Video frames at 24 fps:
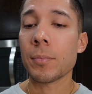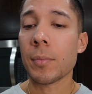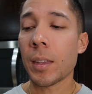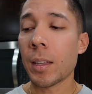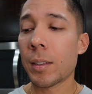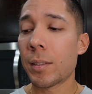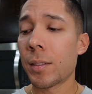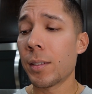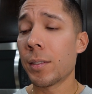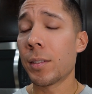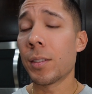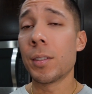
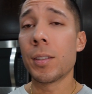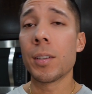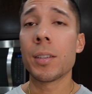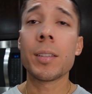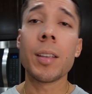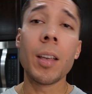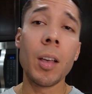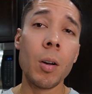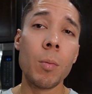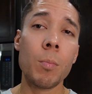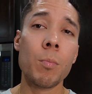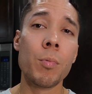since it does
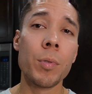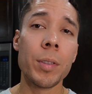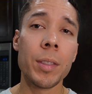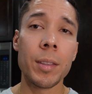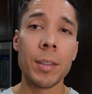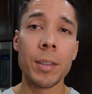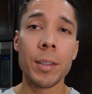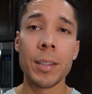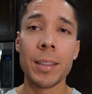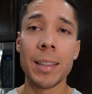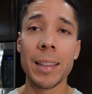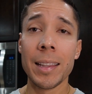help with
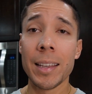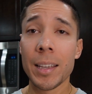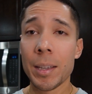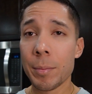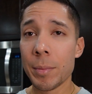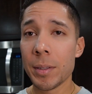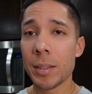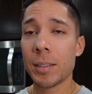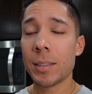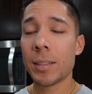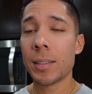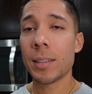the
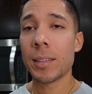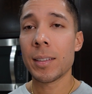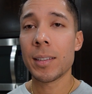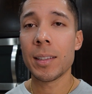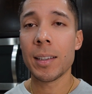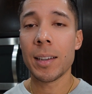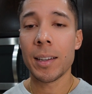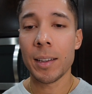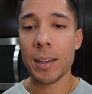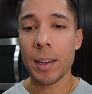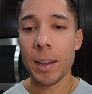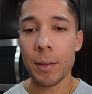ligaments,
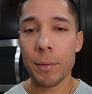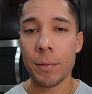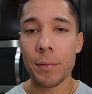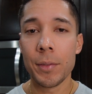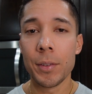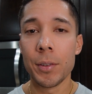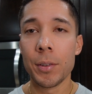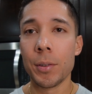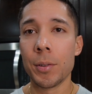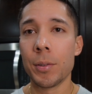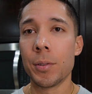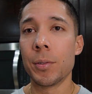I
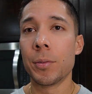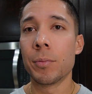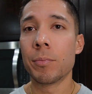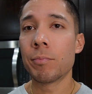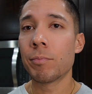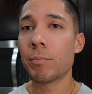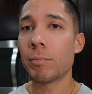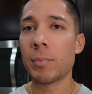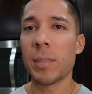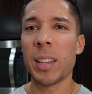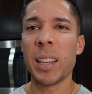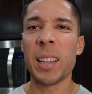
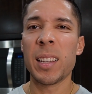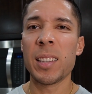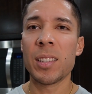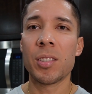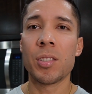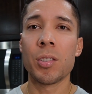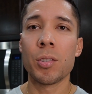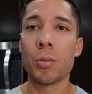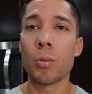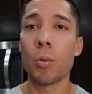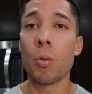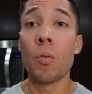feel like
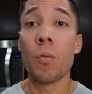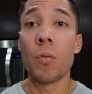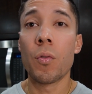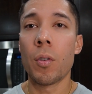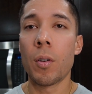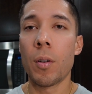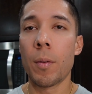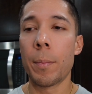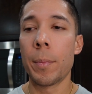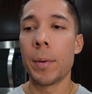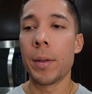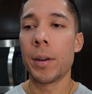it's just
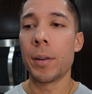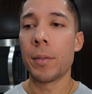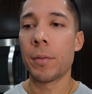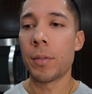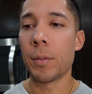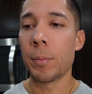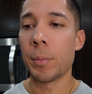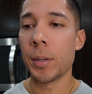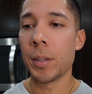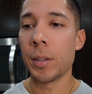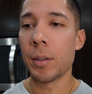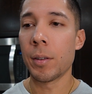overall better
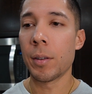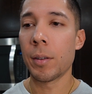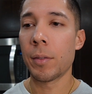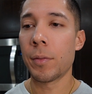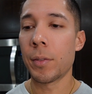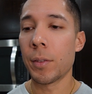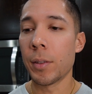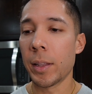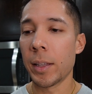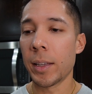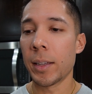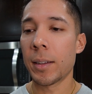for me. You know, I
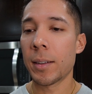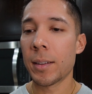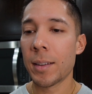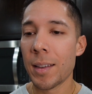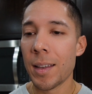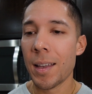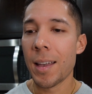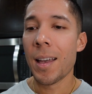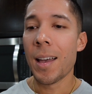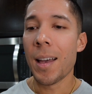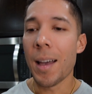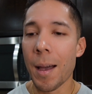feel like
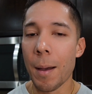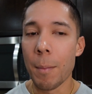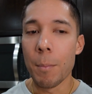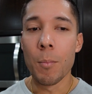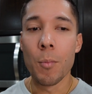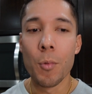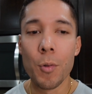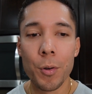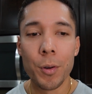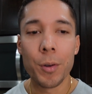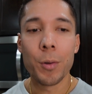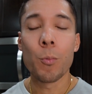I'm
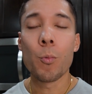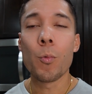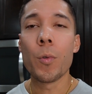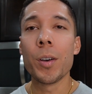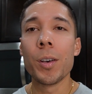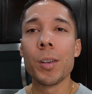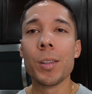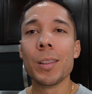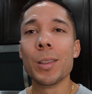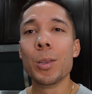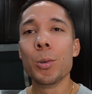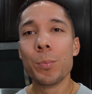more
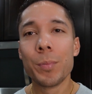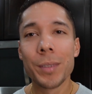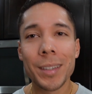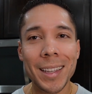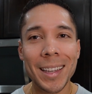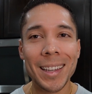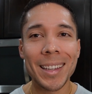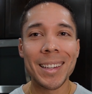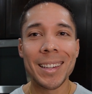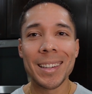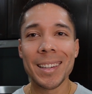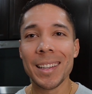well
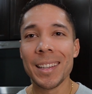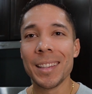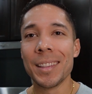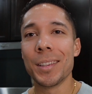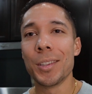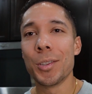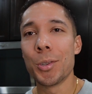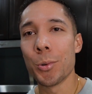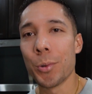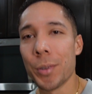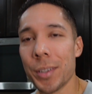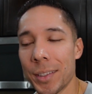lubricated in
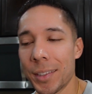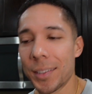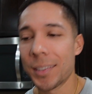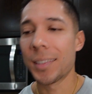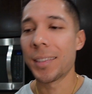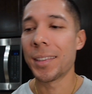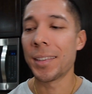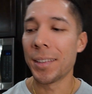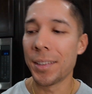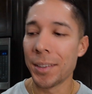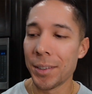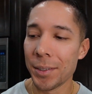the
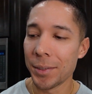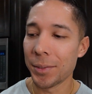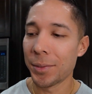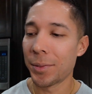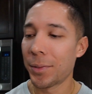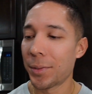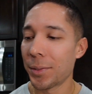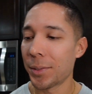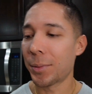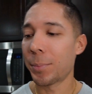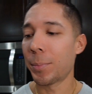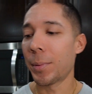joints, you know,
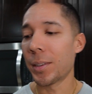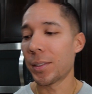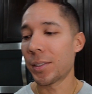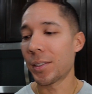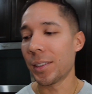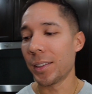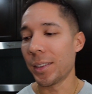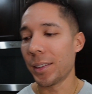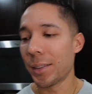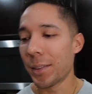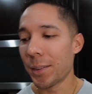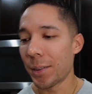
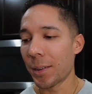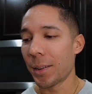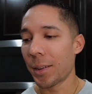especially